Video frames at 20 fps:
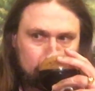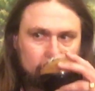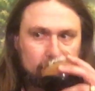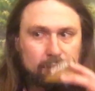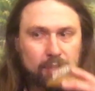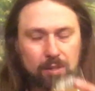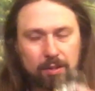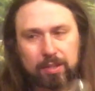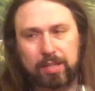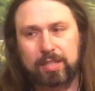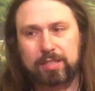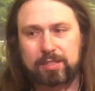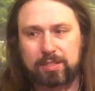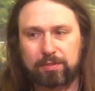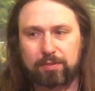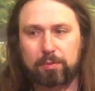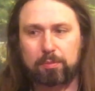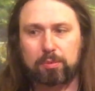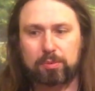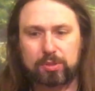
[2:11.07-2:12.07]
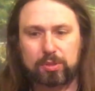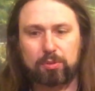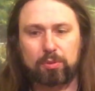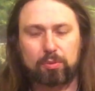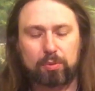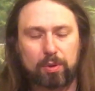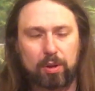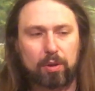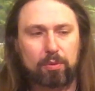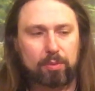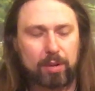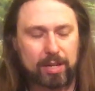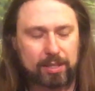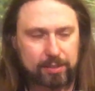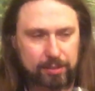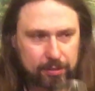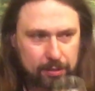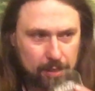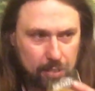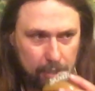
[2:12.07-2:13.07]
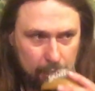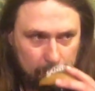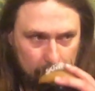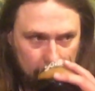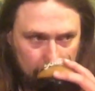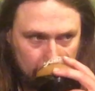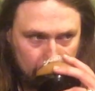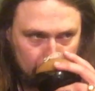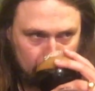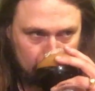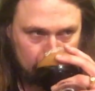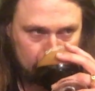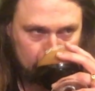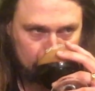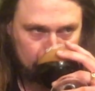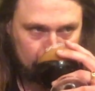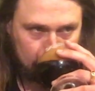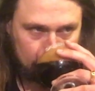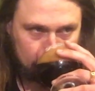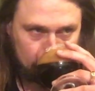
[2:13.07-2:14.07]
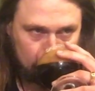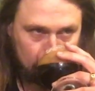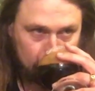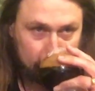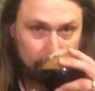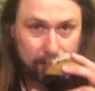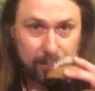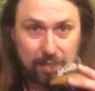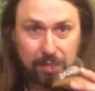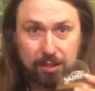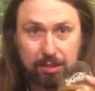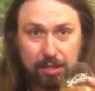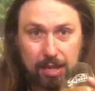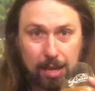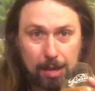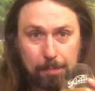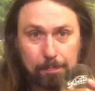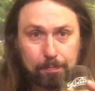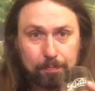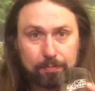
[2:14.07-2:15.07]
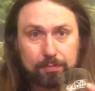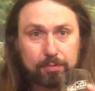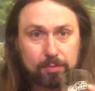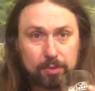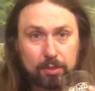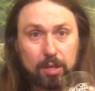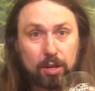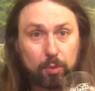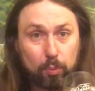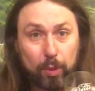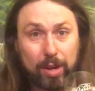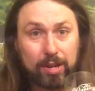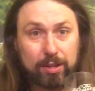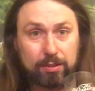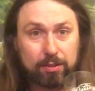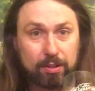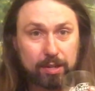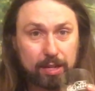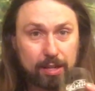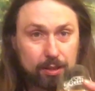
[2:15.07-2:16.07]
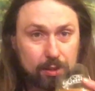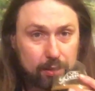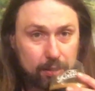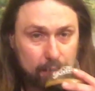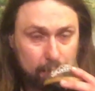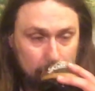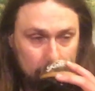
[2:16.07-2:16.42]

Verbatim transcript: Subtle hints of almost a, a raisin, but underneath that, uh, way underneath.